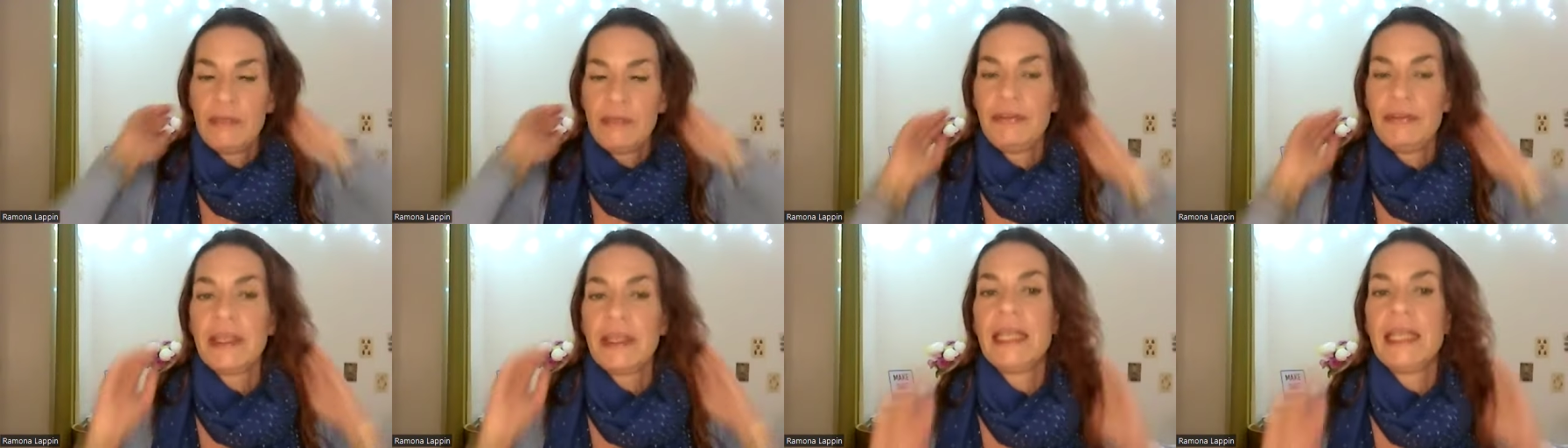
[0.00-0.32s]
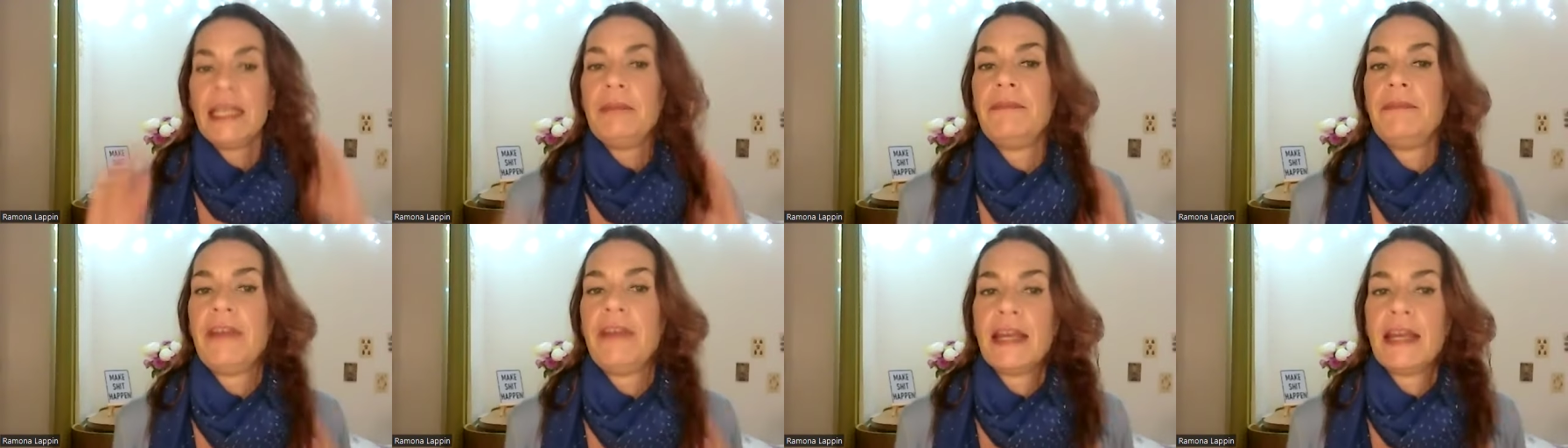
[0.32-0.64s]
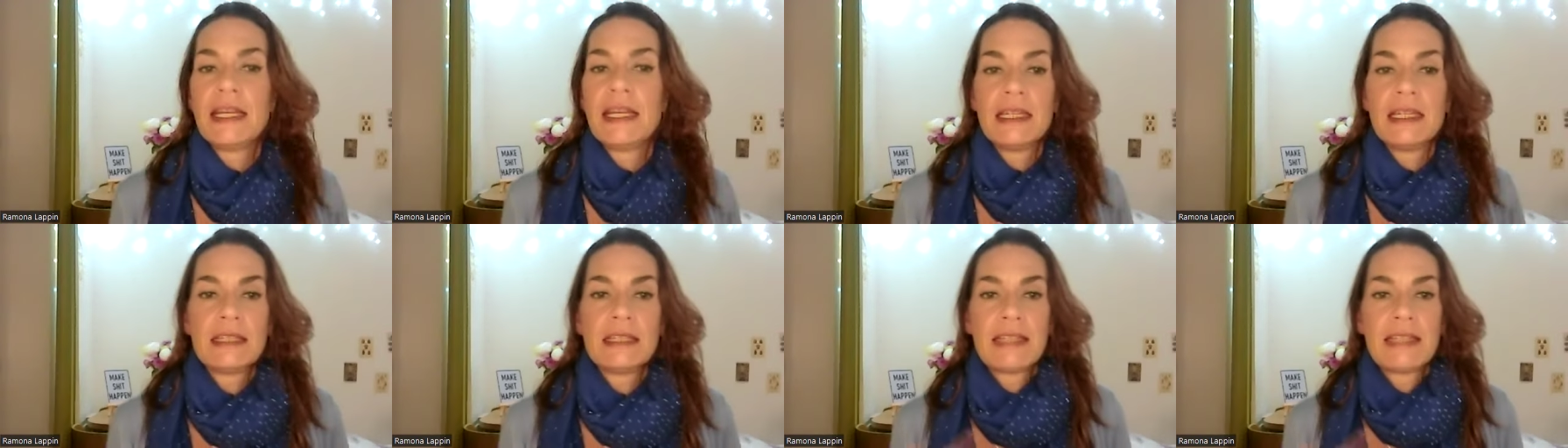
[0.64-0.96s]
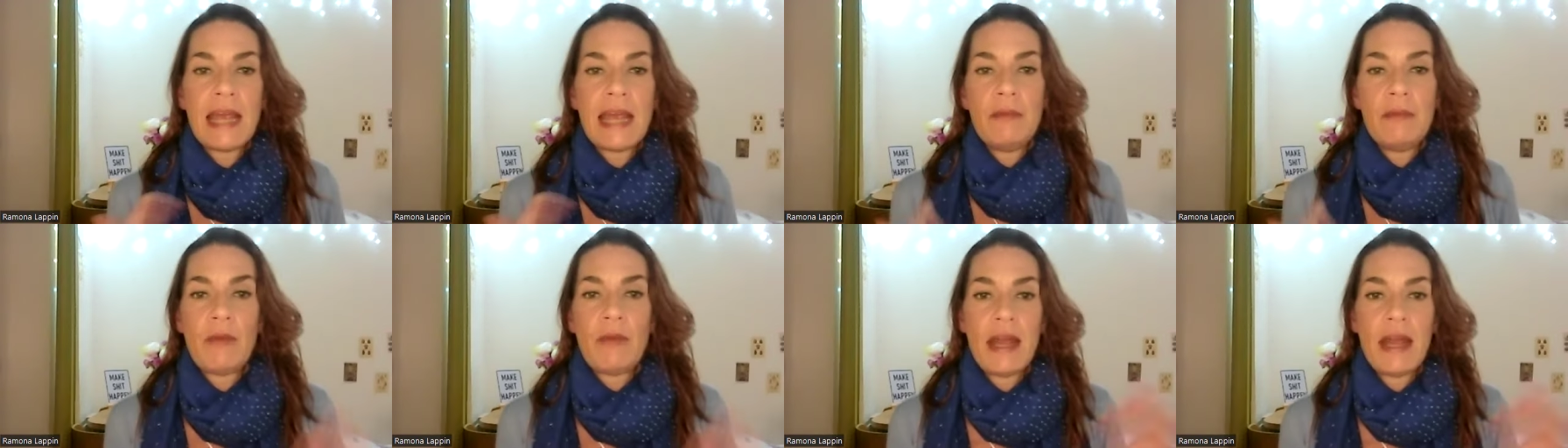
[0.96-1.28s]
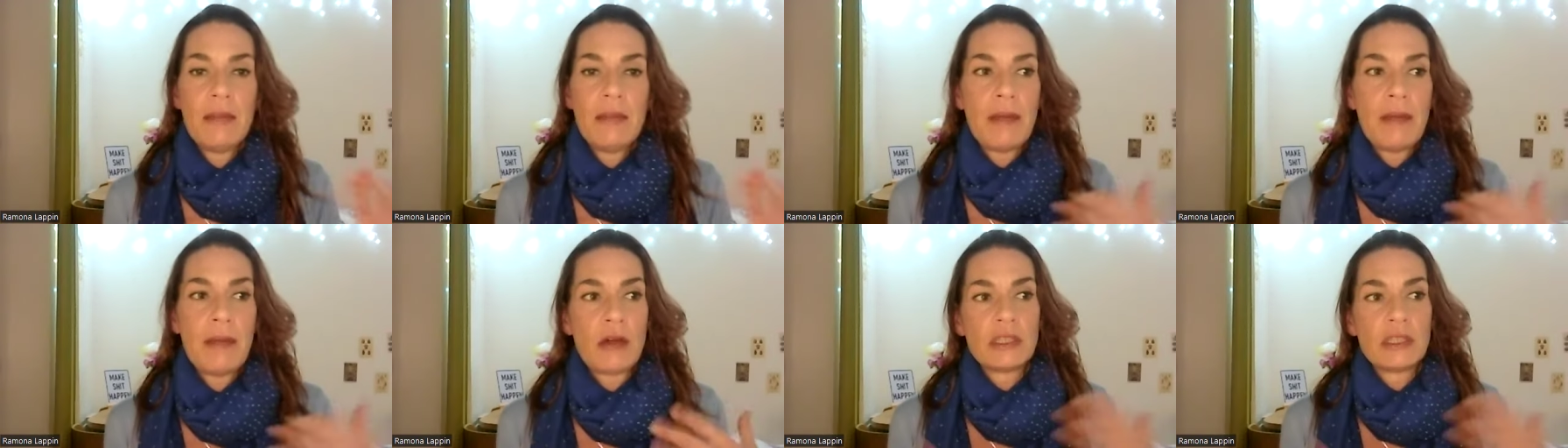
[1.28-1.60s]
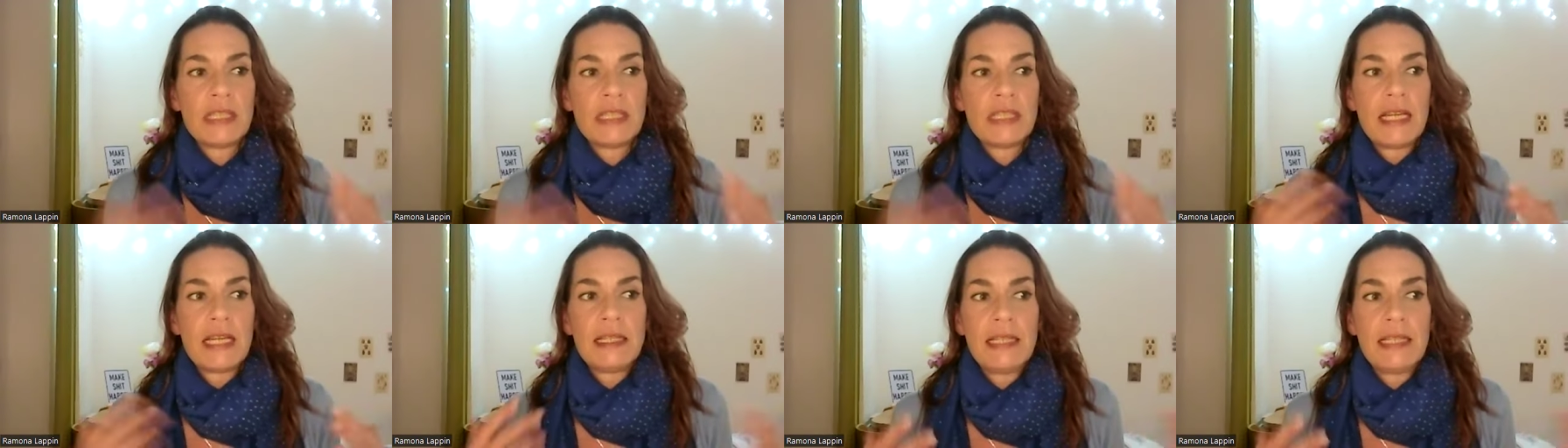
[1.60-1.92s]
If you keep thinking the same way
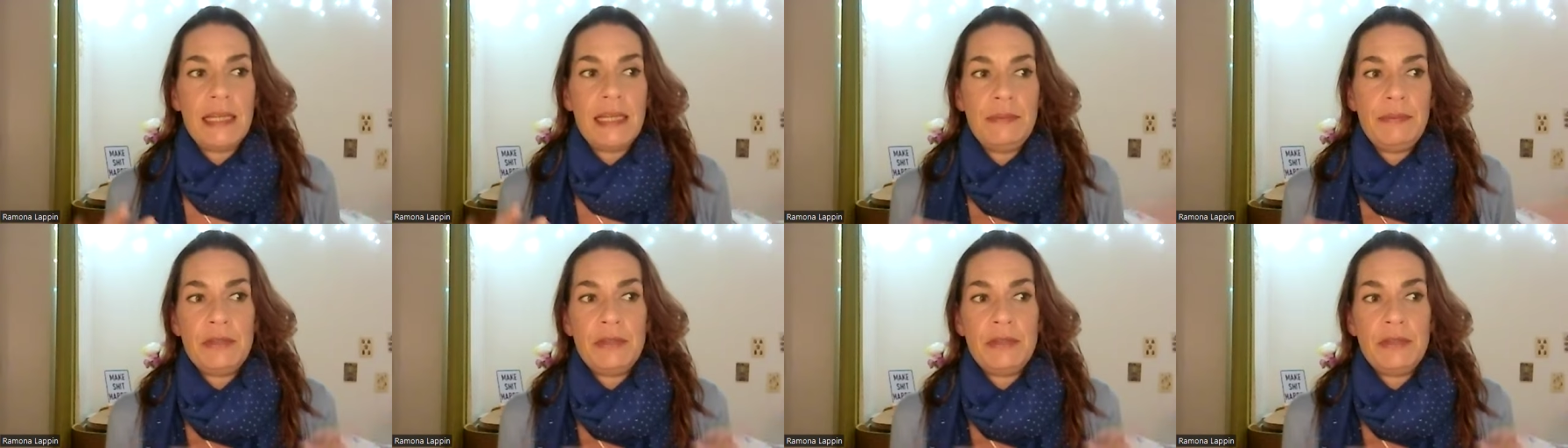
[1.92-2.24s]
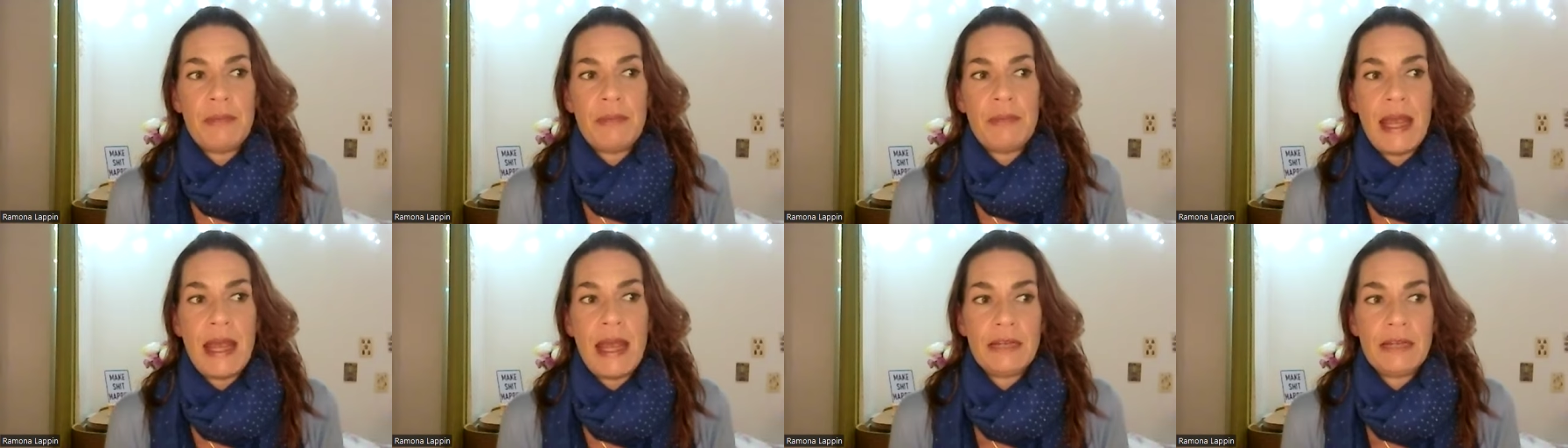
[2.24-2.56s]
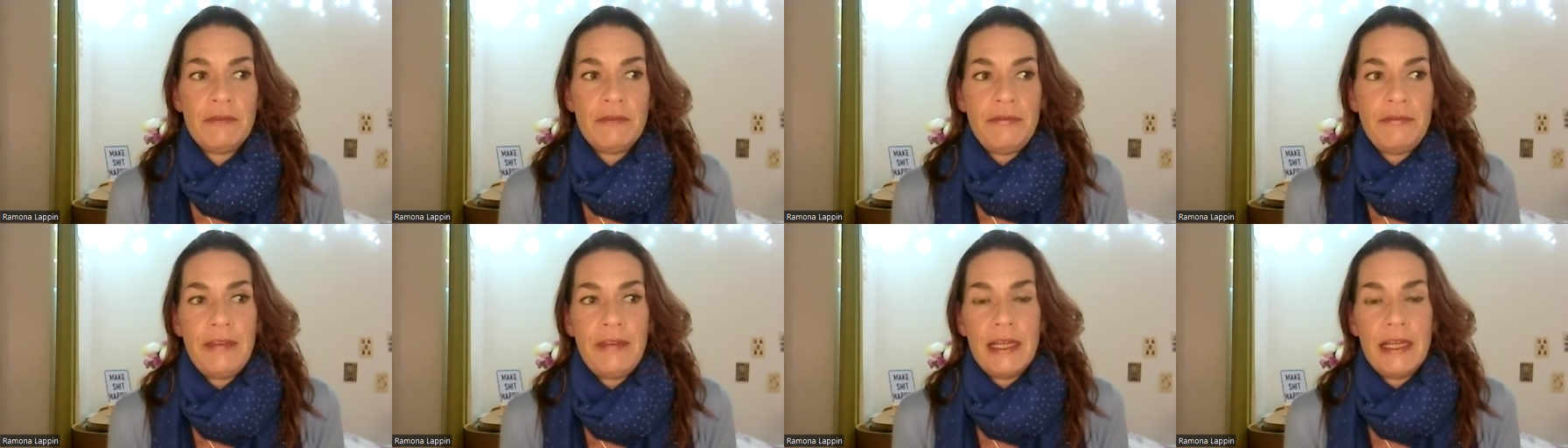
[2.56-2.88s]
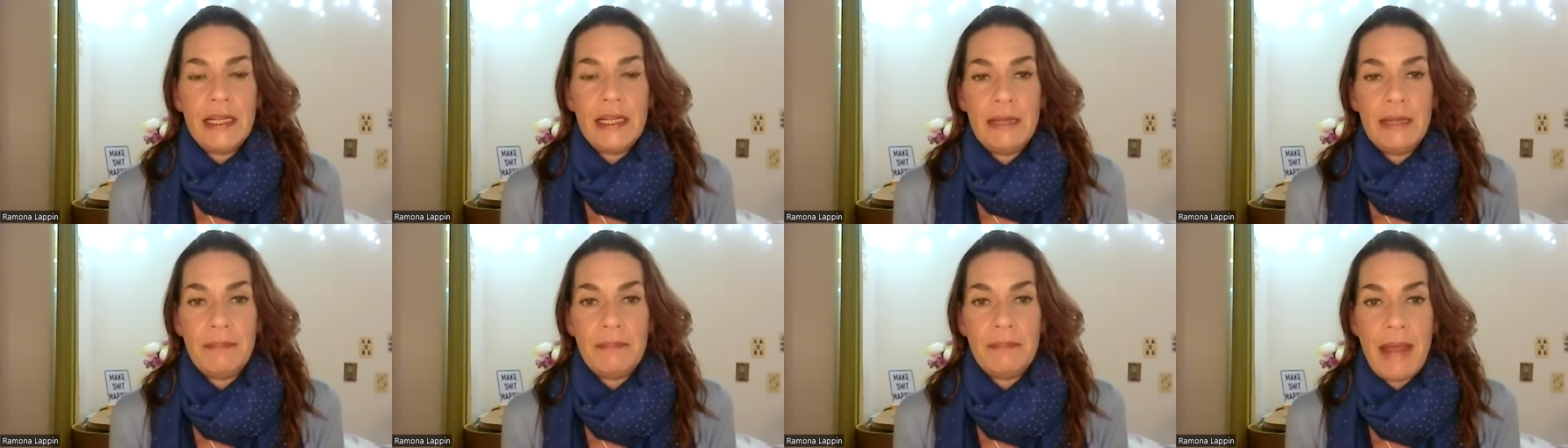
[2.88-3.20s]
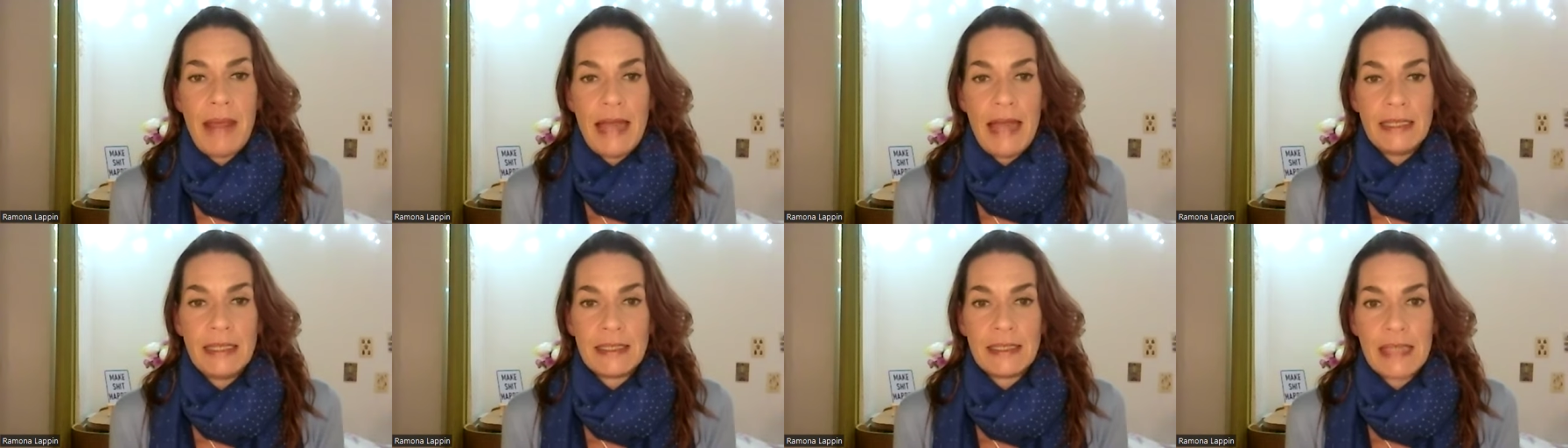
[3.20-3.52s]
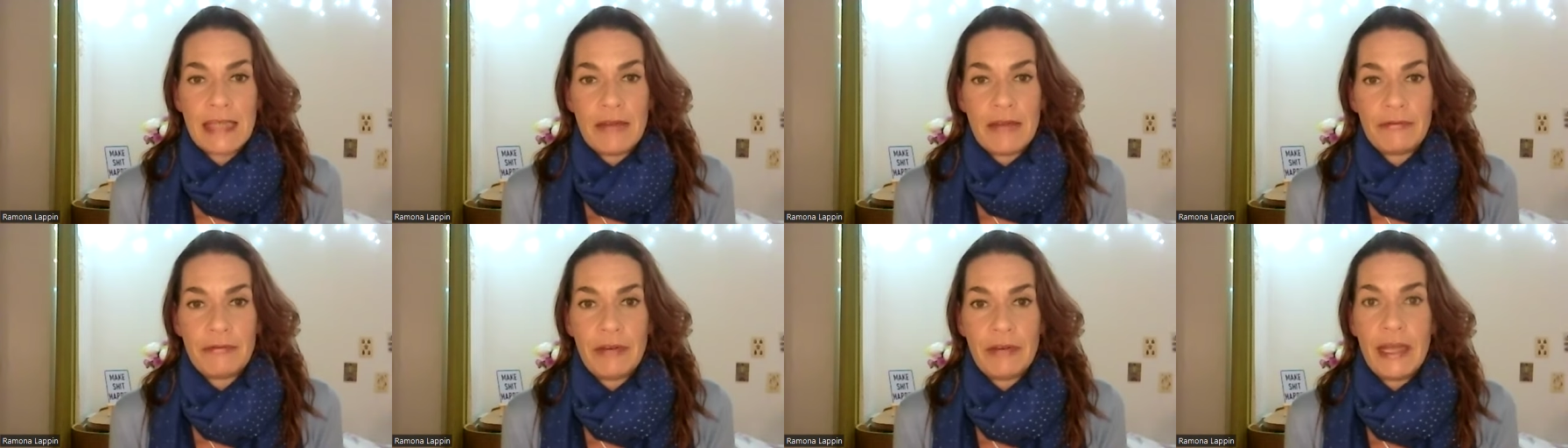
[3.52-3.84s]
about it, that keeps you making feel in pain and
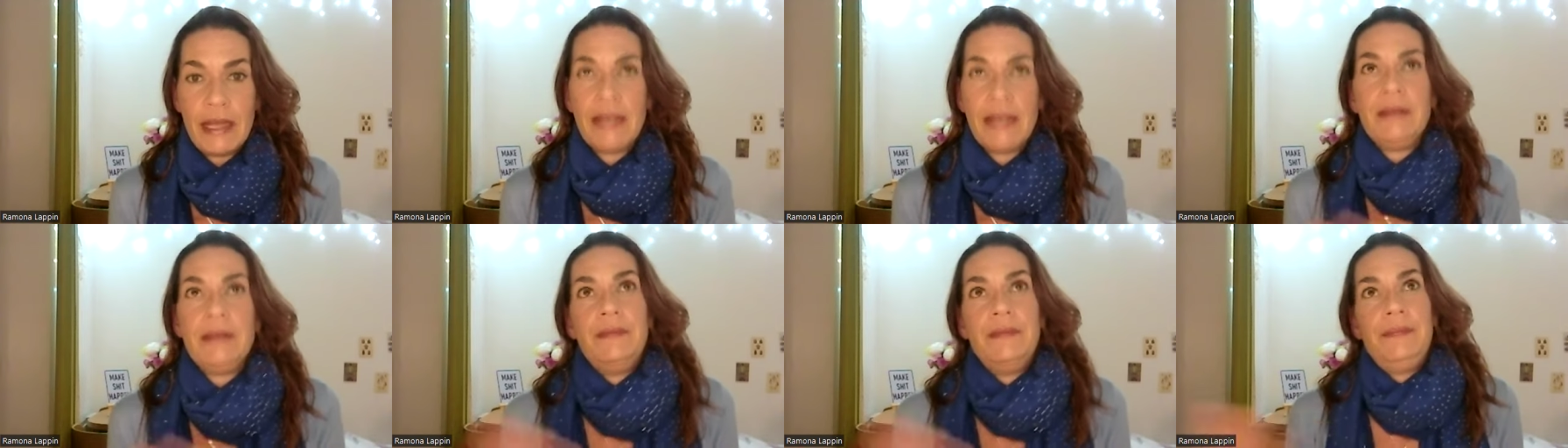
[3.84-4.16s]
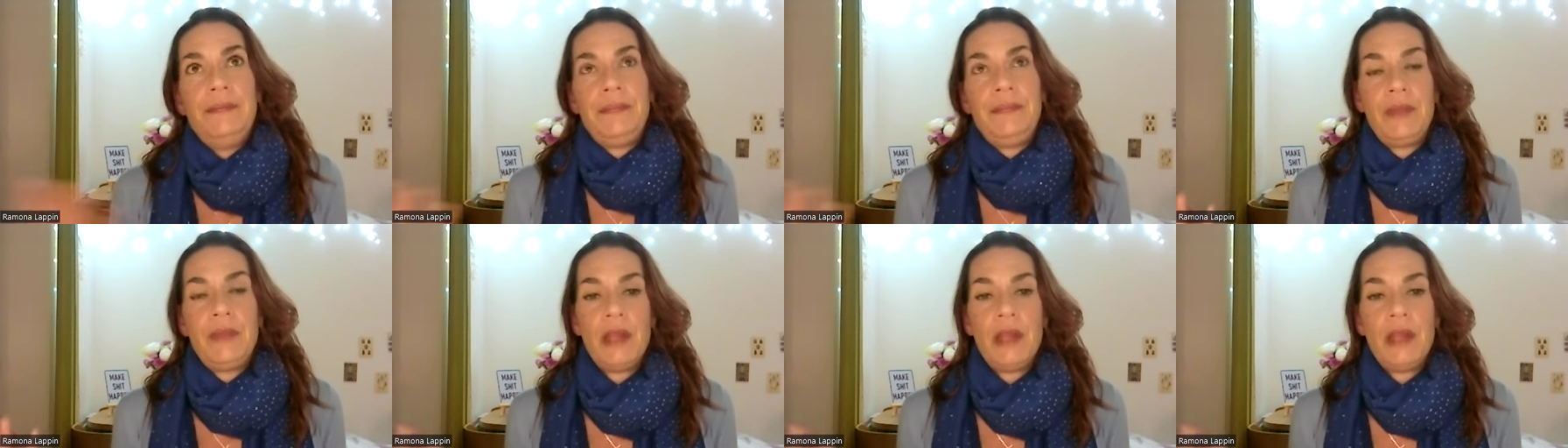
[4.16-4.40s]
suffering.